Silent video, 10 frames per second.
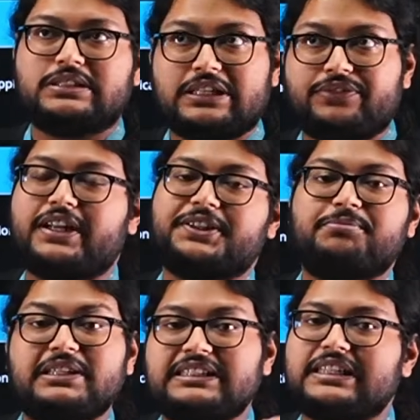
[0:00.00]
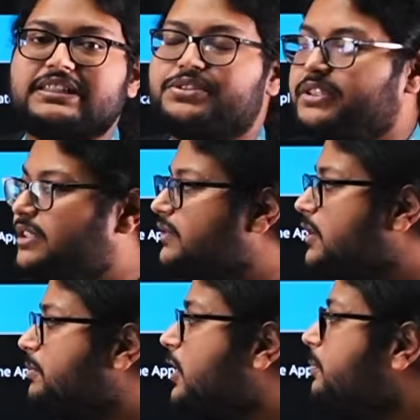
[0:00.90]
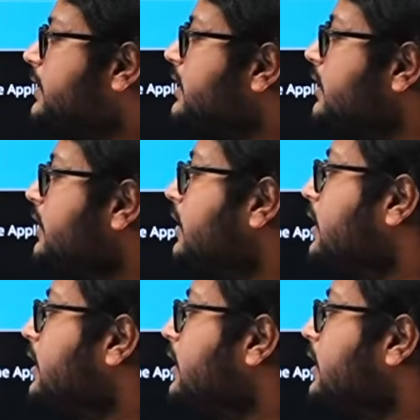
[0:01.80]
Safari it doesn't really work properly.